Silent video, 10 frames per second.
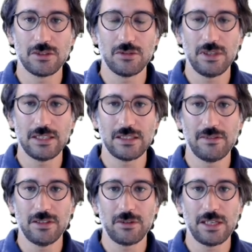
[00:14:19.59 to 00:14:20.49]
So let's have a
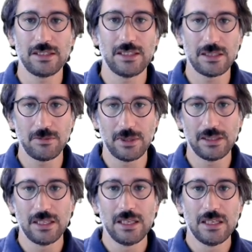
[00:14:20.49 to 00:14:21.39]
look at that one.
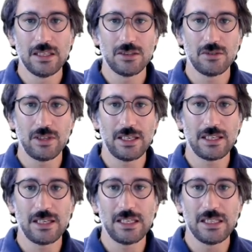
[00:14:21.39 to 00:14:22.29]
So
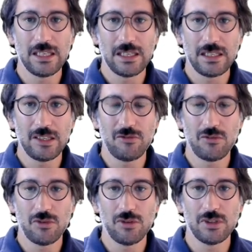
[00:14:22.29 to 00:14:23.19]
again, if
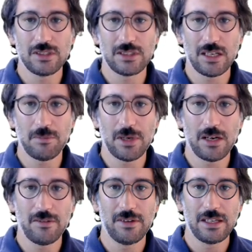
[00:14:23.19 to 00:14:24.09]
you
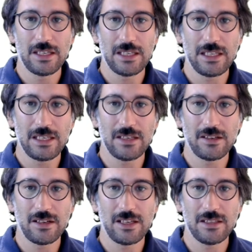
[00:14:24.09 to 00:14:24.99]
somehow
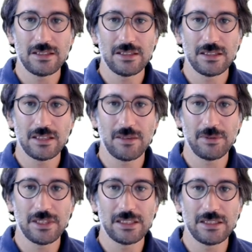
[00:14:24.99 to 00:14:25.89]
increase,
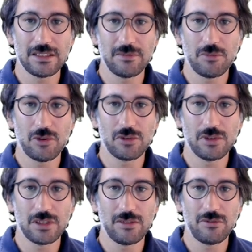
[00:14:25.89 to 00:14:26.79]
that is
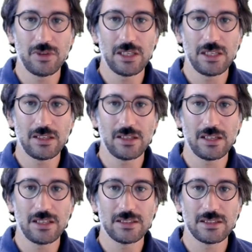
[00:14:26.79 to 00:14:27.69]
important, if you
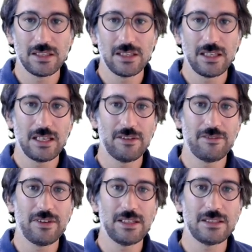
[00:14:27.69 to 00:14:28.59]
increase
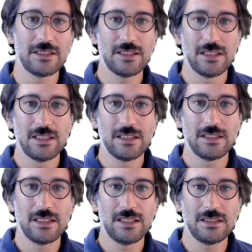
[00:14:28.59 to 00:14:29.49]
Fs,
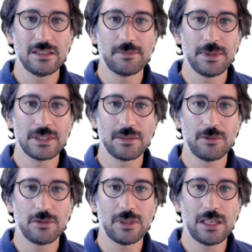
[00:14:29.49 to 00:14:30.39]
then it is possible
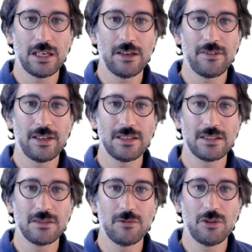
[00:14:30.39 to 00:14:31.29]
to have a
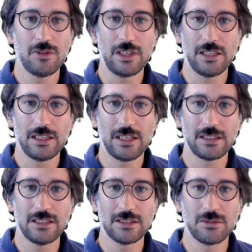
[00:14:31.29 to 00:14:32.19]
smaller
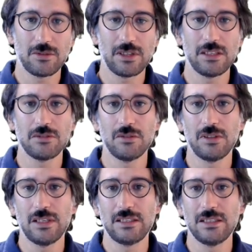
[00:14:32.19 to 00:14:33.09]
inductance. Okay, so
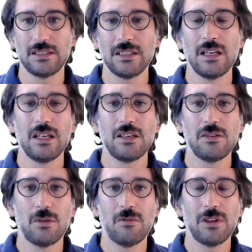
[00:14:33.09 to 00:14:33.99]
that is,
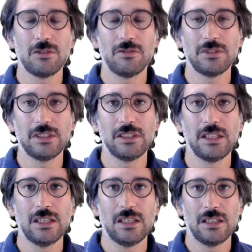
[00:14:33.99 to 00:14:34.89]
one of the
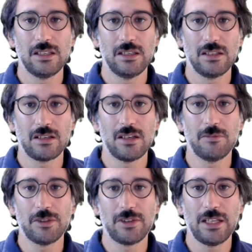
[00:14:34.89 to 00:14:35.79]
common
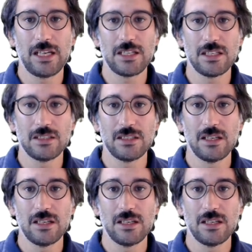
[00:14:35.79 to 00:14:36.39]
relations.